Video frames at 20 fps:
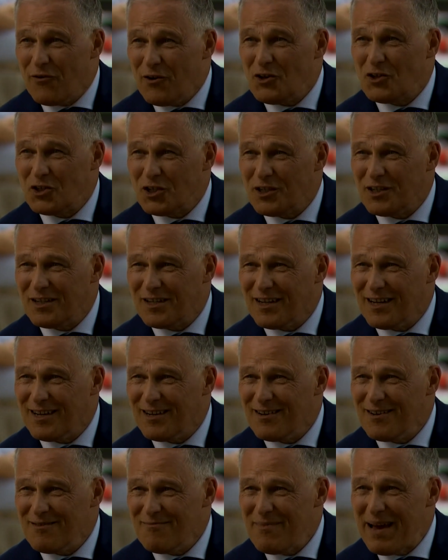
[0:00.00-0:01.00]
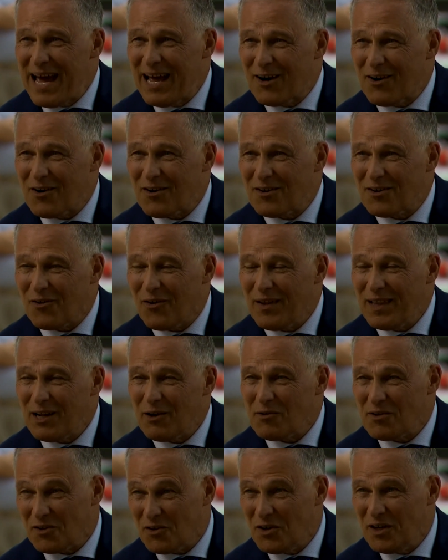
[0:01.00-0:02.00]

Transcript: efficient uh, manner. So I think it was